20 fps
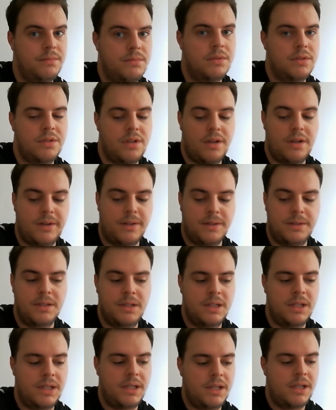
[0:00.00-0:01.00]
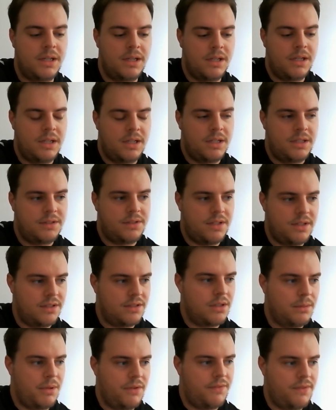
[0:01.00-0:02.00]
So today's
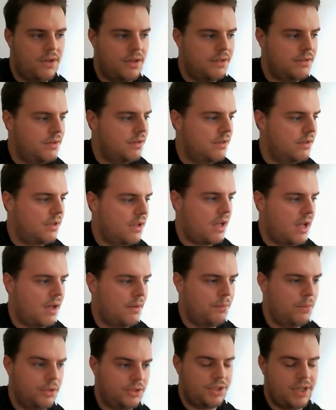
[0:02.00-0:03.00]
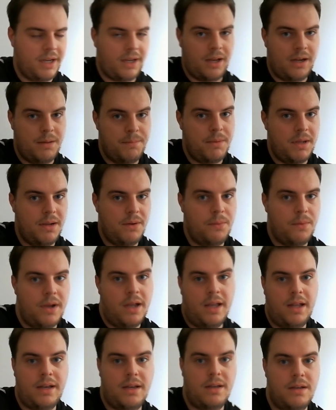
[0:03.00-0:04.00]
gonna be fun, and we'll check in a bit
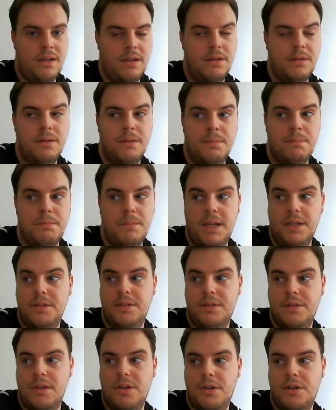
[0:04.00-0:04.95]
when Miss